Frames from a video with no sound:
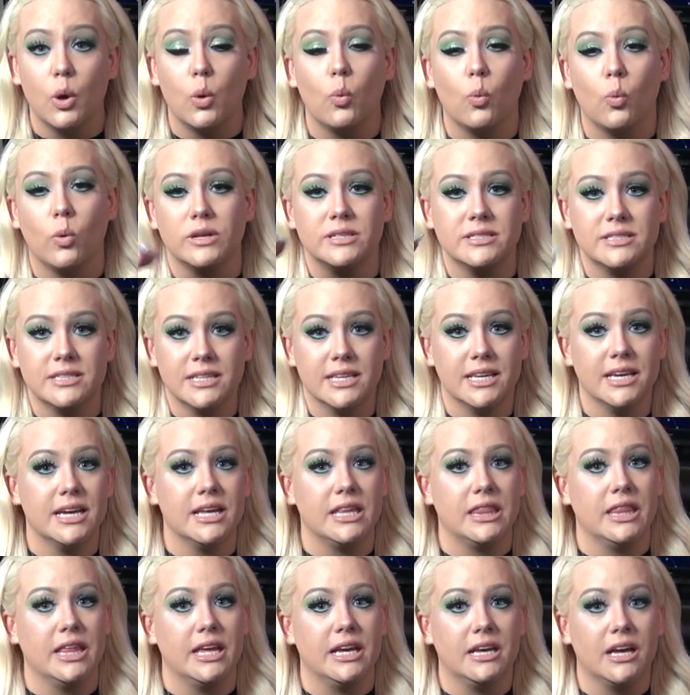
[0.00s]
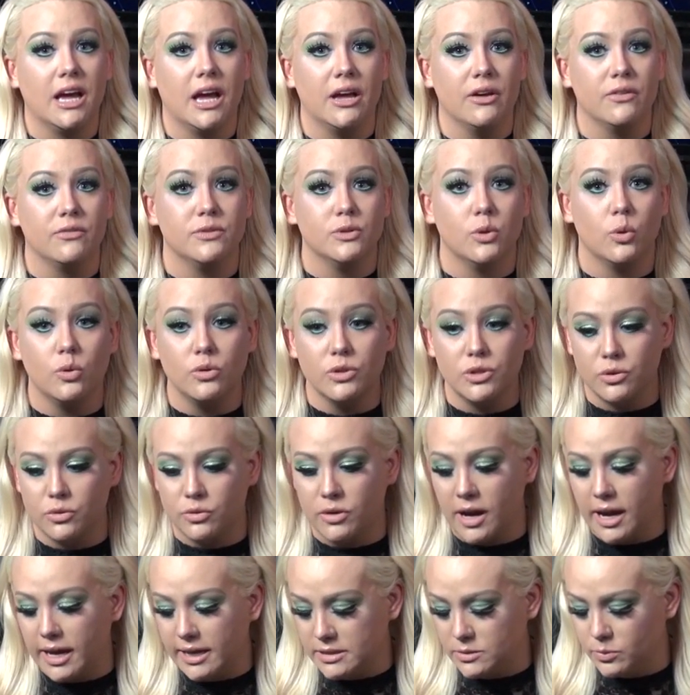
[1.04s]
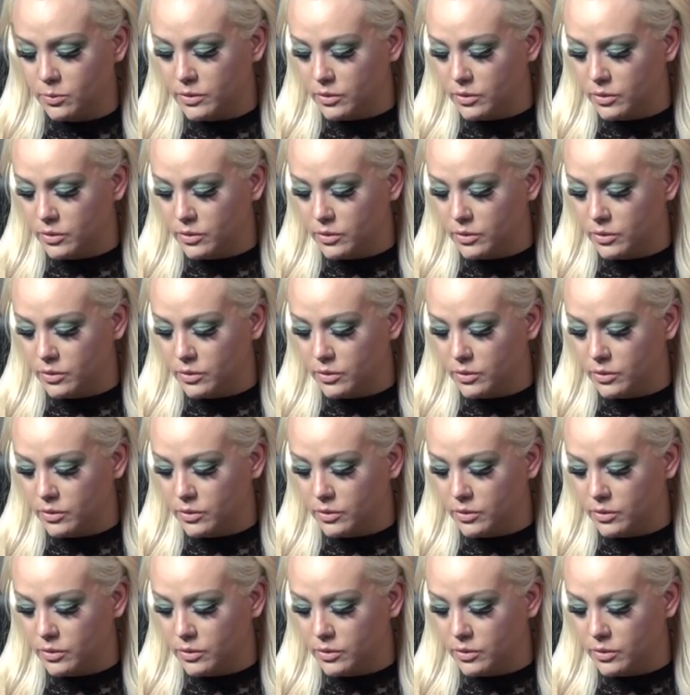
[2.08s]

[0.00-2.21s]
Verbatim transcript: Once again, like I have told you guys,